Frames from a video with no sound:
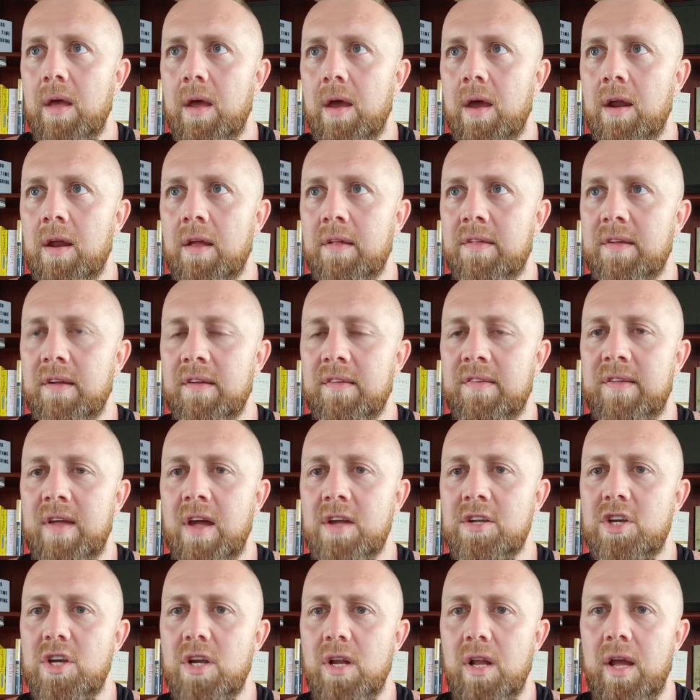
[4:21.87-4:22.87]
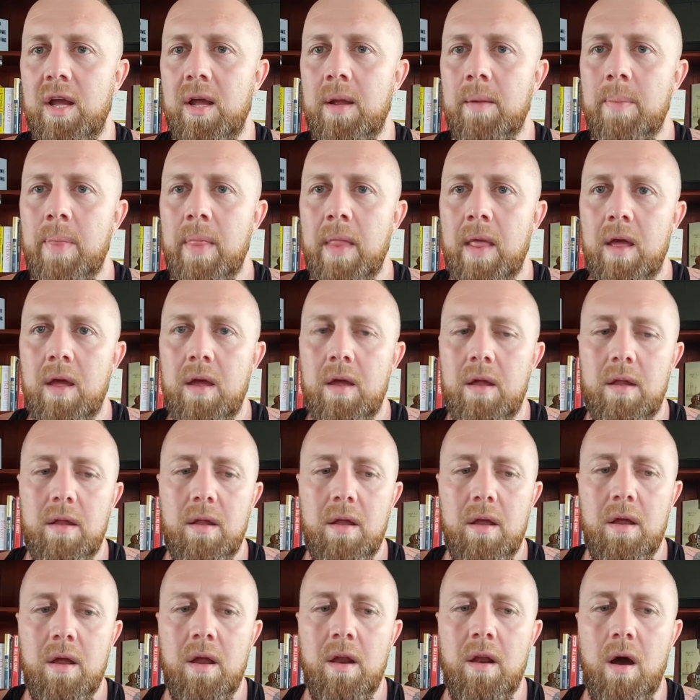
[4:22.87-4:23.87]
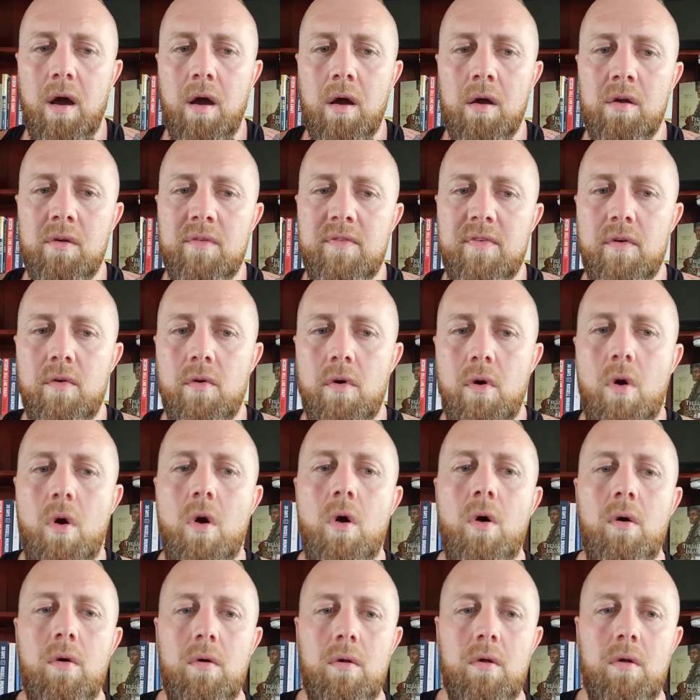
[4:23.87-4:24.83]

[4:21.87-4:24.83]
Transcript: And it's essentially an overall